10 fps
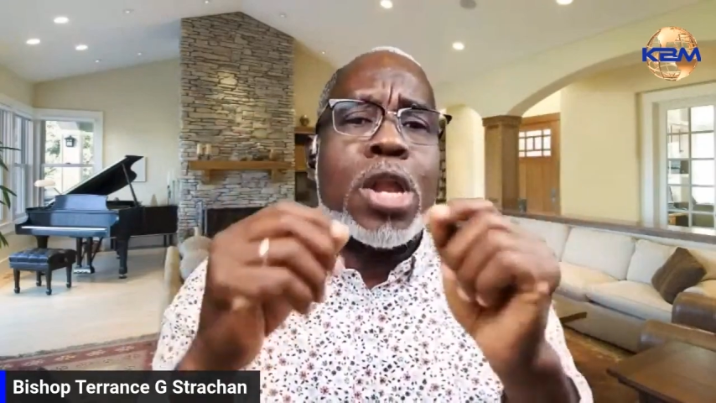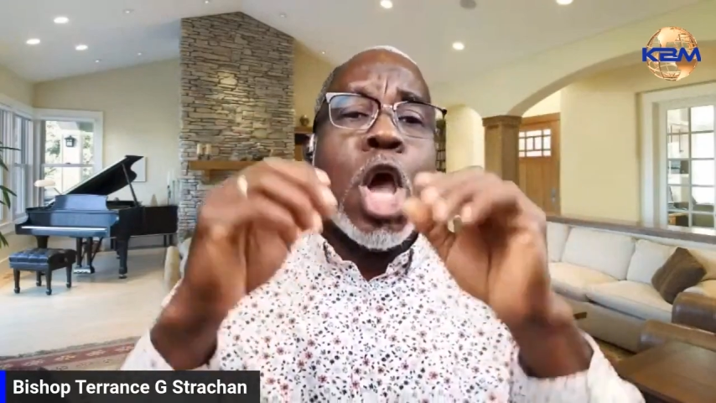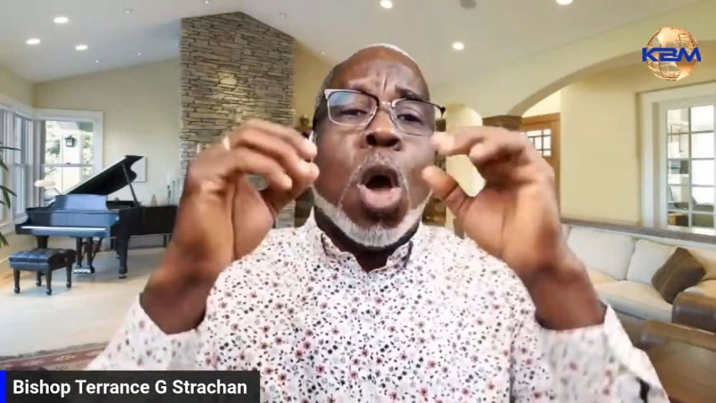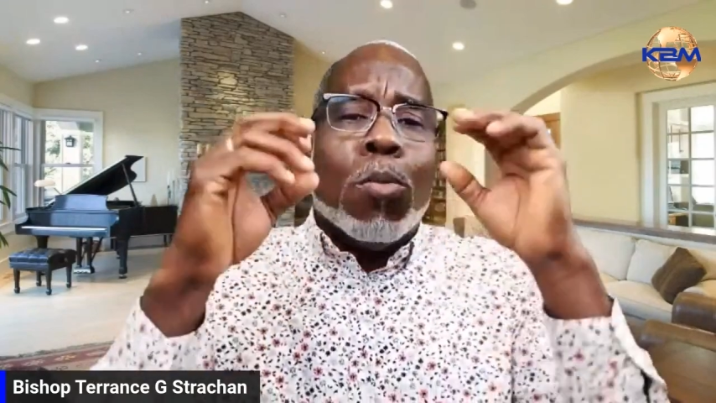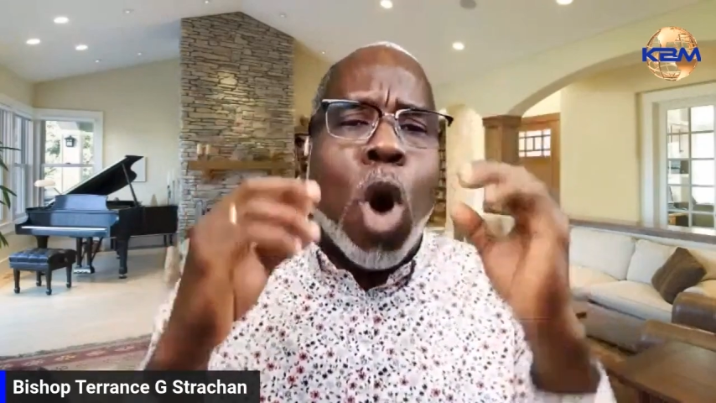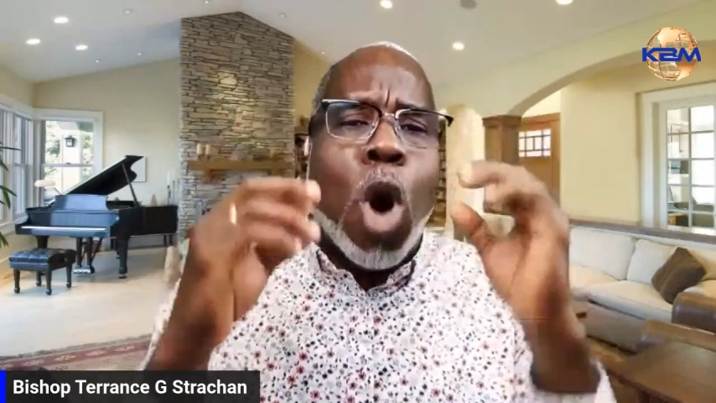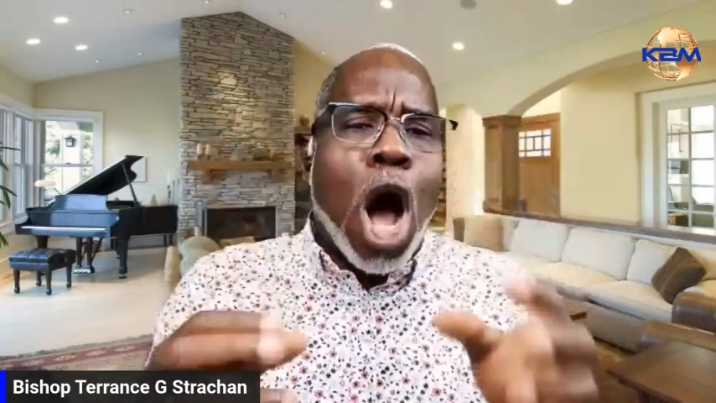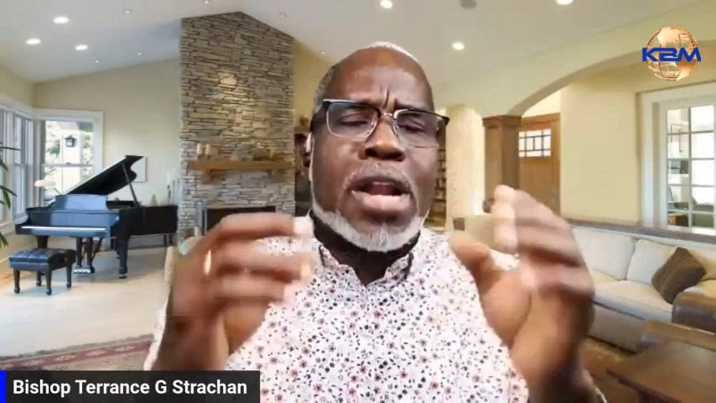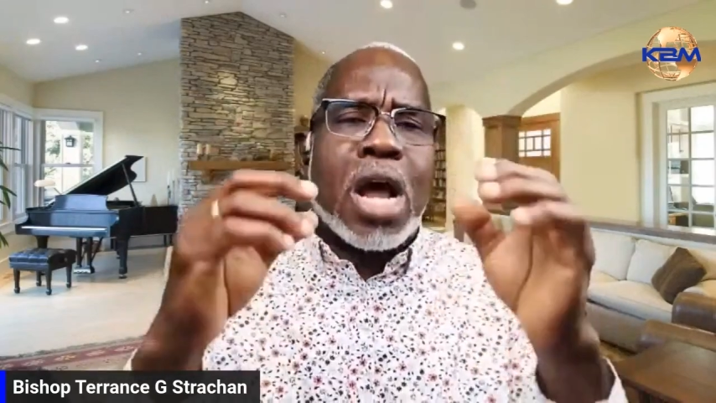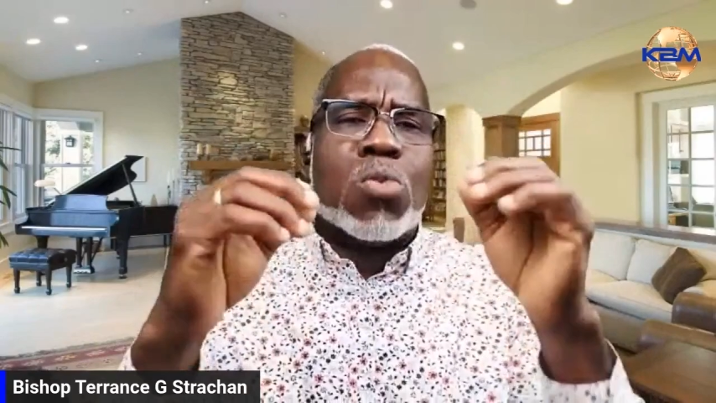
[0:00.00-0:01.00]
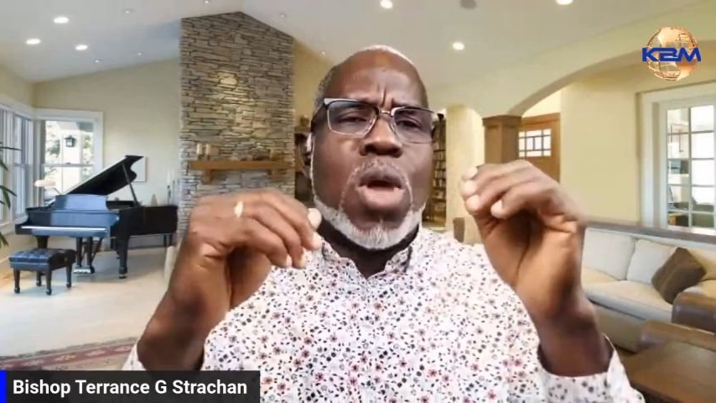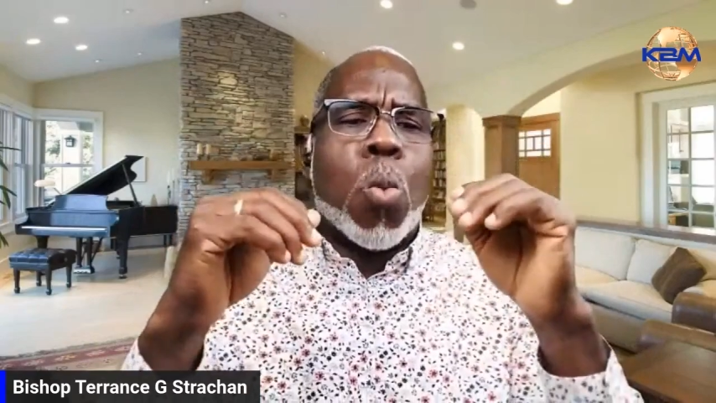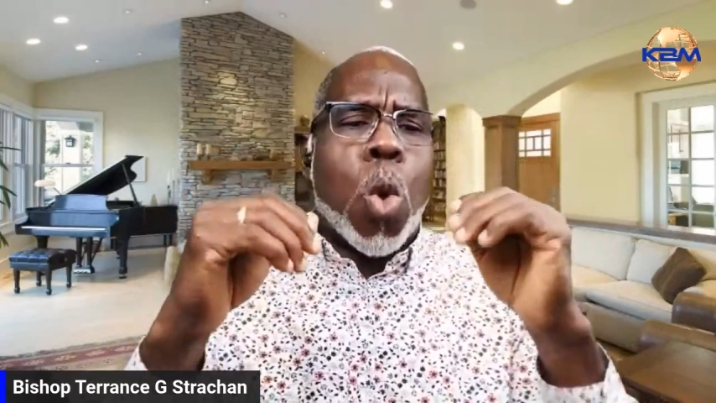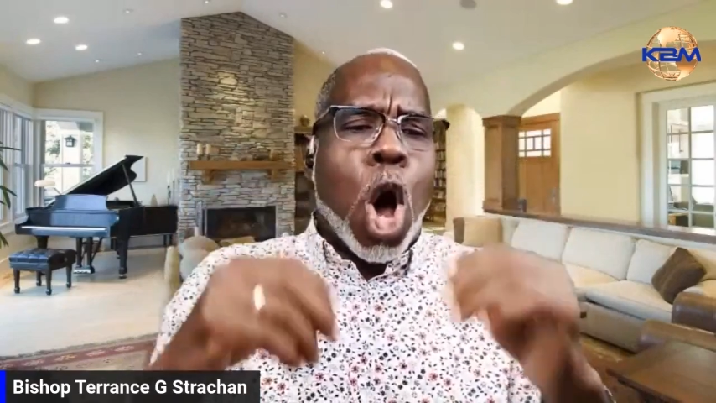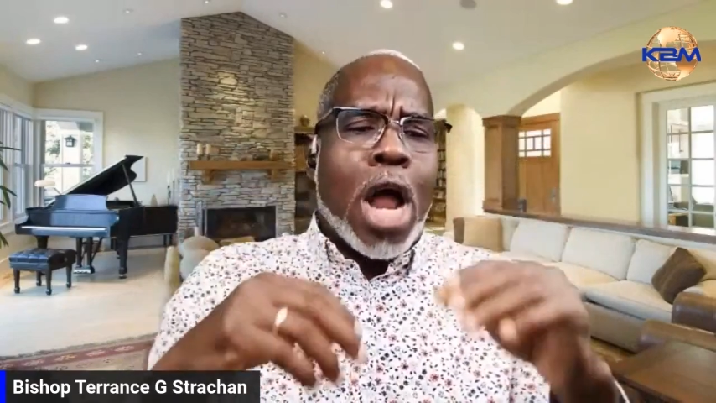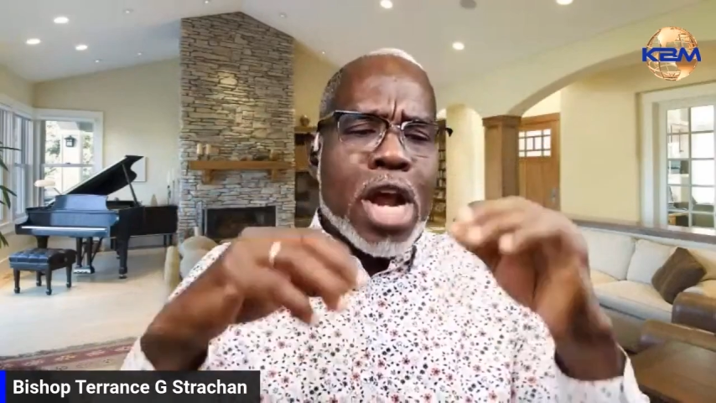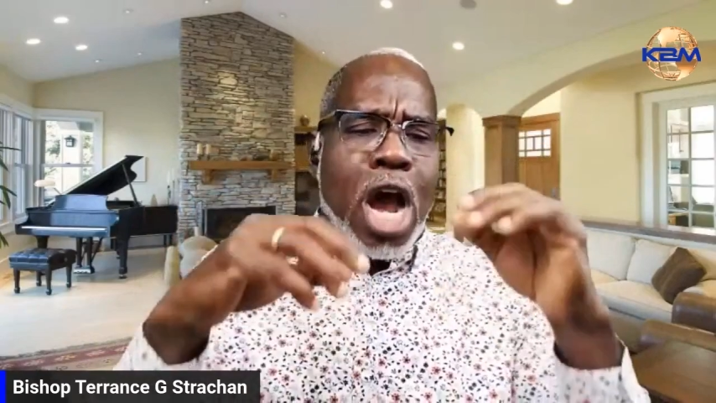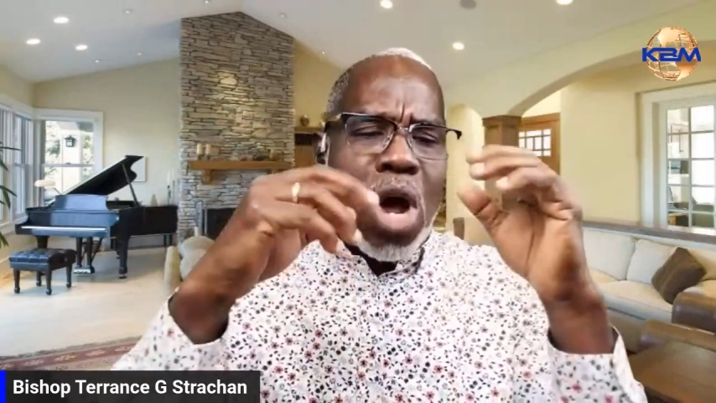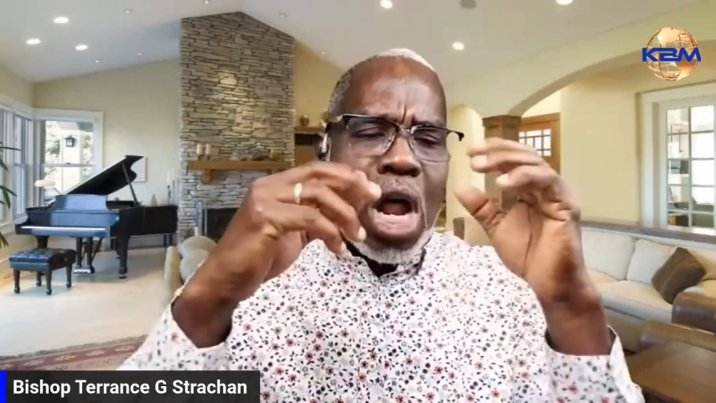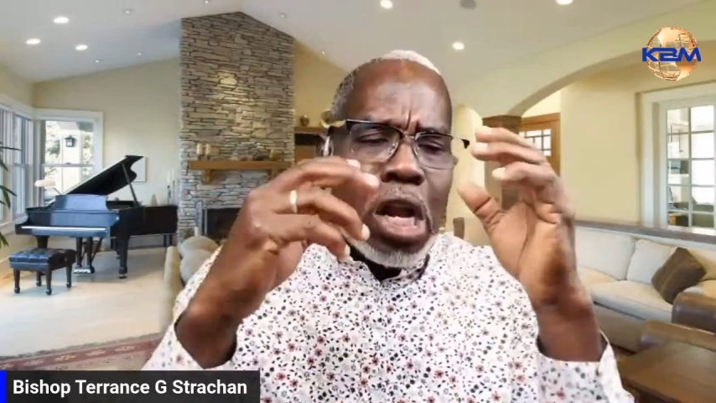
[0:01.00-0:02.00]
more than we want a
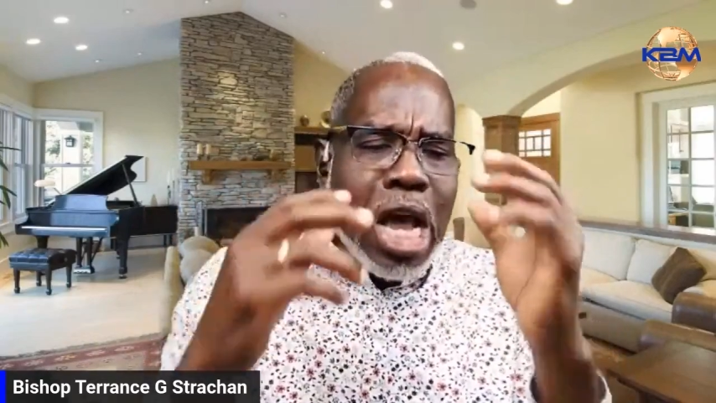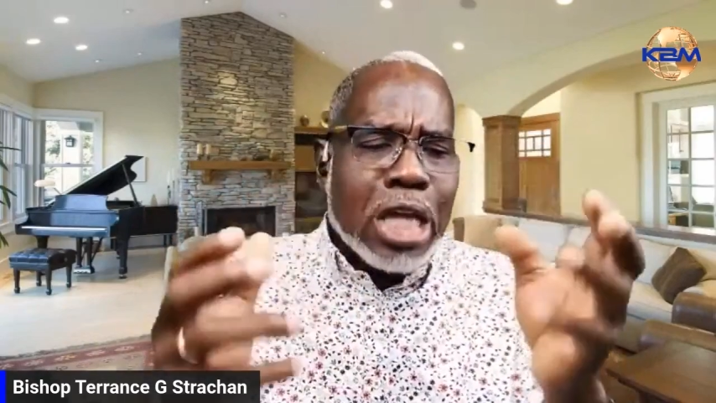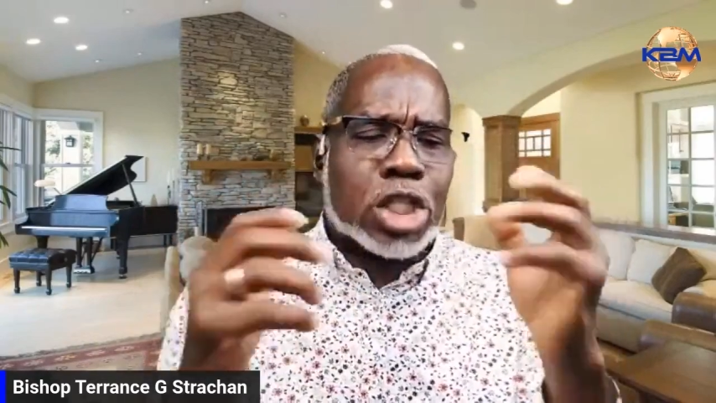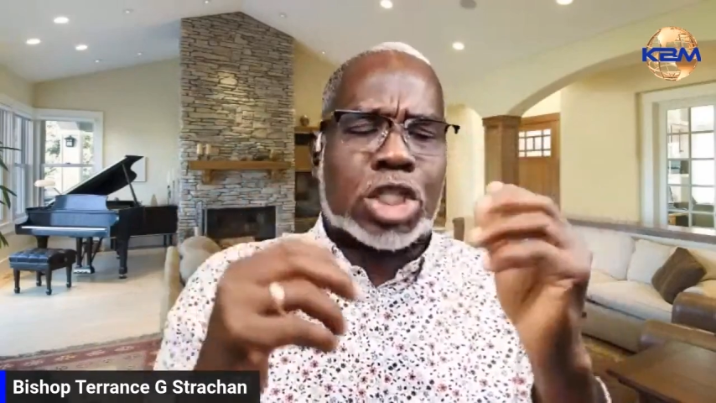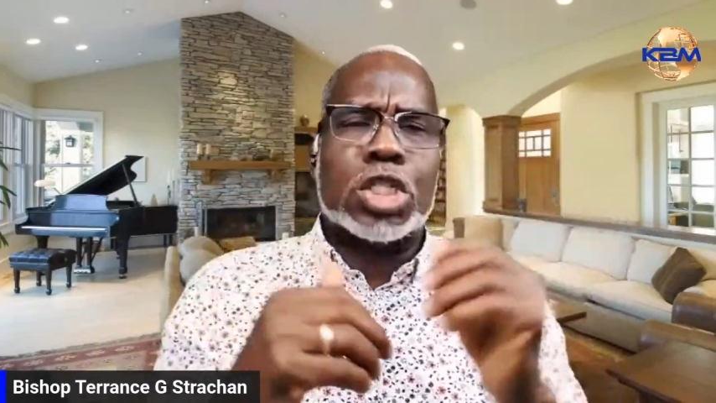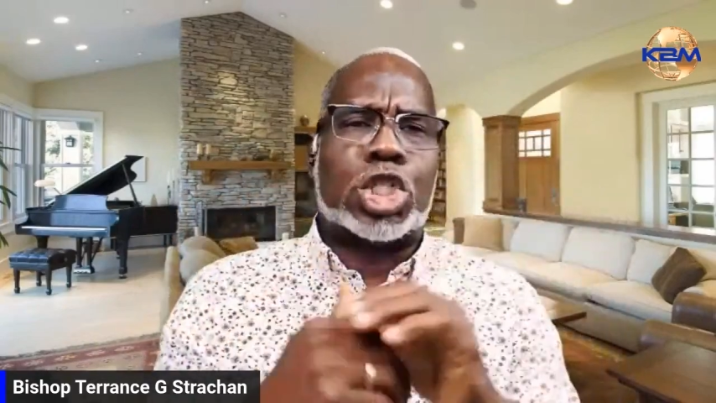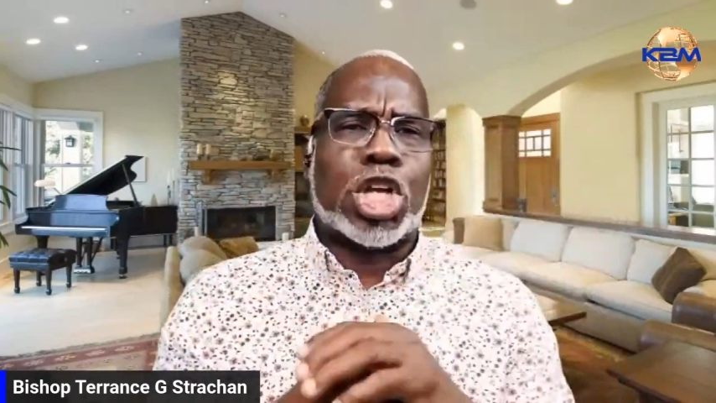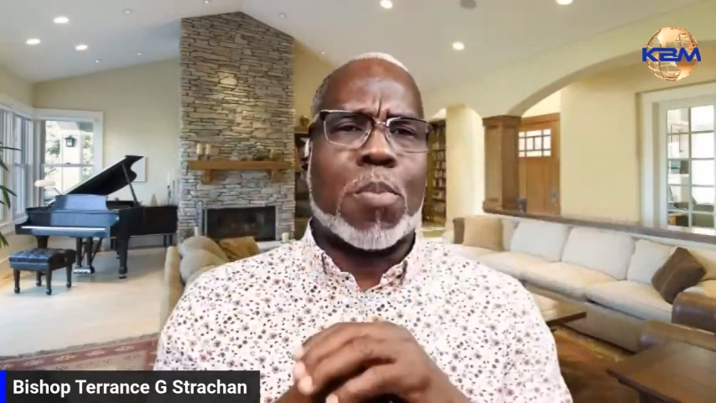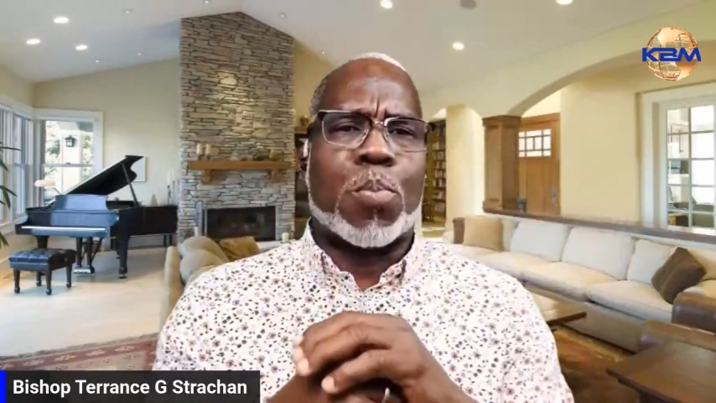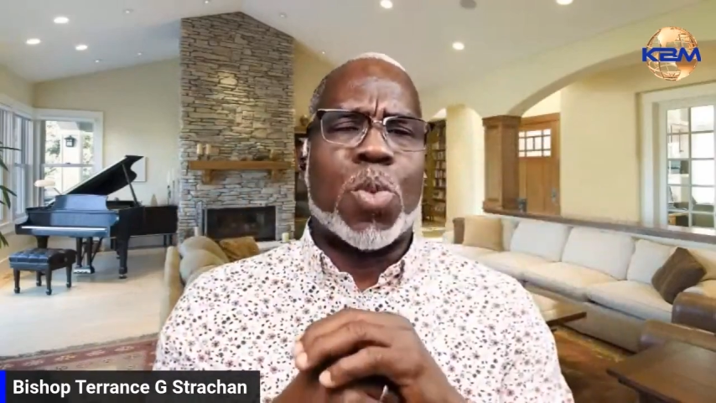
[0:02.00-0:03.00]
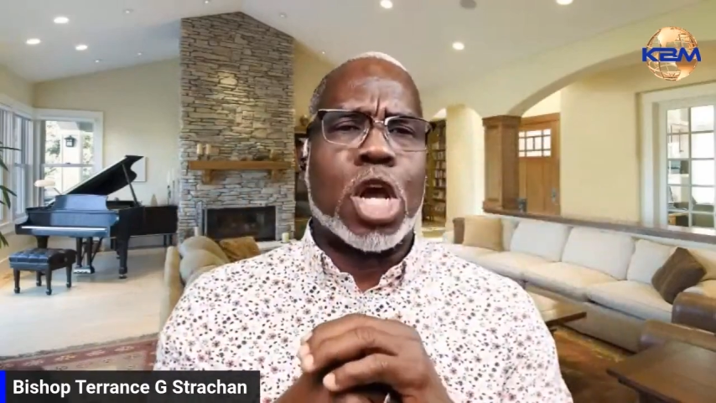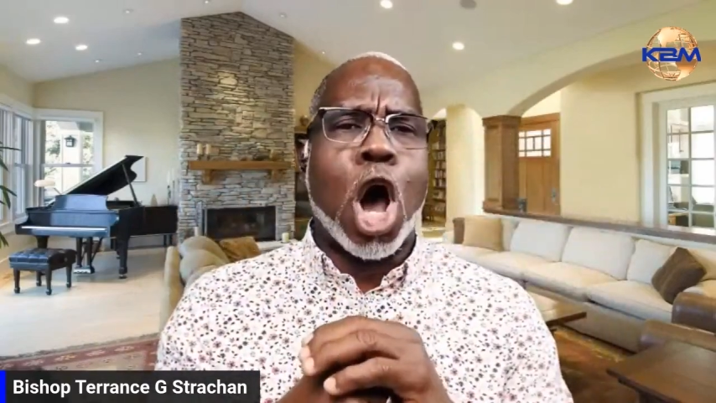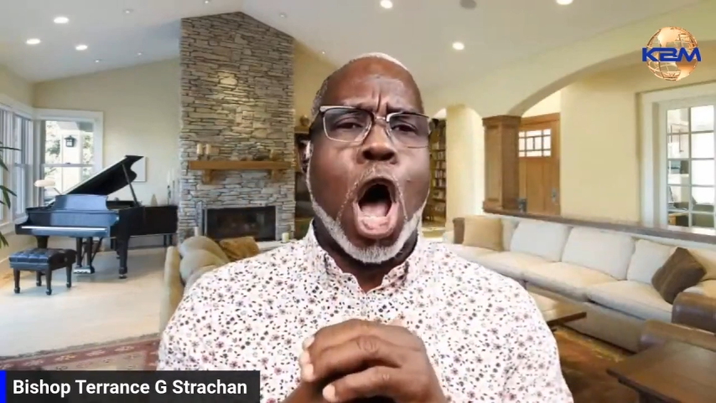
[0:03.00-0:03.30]
relationship with God.